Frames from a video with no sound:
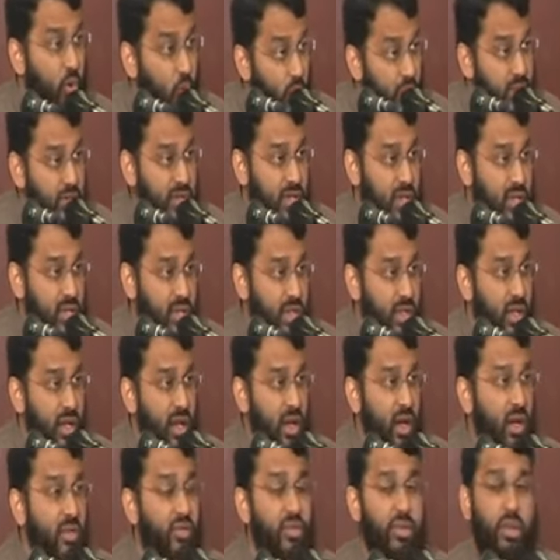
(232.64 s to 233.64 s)
quantity
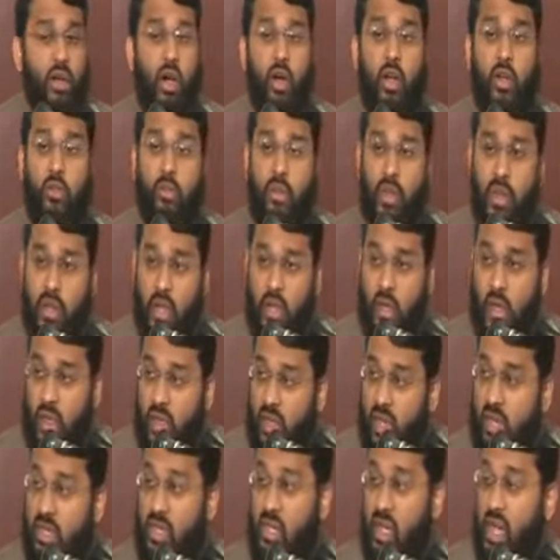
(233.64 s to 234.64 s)
of the army
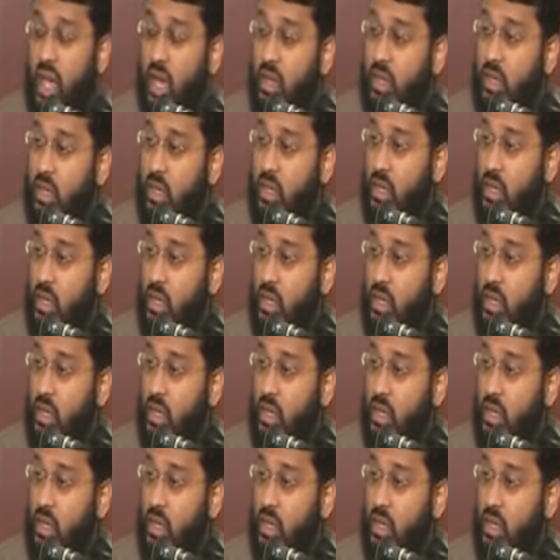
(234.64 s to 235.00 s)
that he had